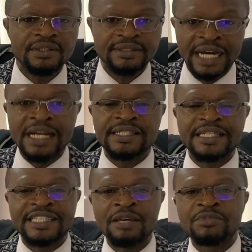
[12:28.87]
That is
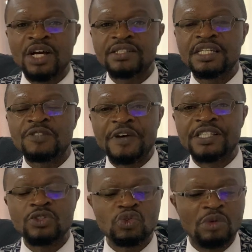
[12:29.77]
a team Chelsea is
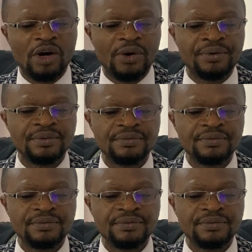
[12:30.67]
facing tomorrow.